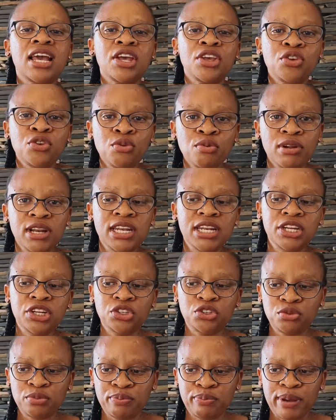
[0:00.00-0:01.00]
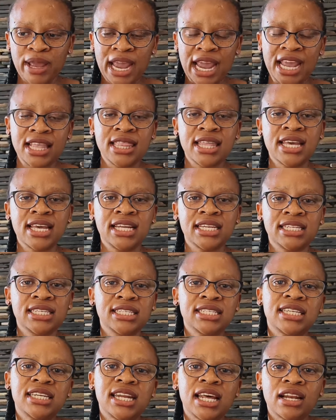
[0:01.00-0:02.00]
you will need to pay the
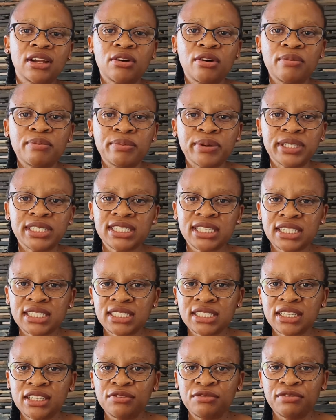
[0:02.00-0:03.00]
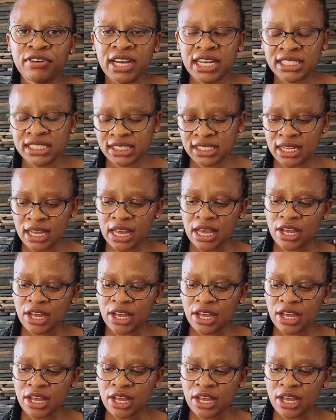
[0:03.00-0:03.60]
additional compensation events,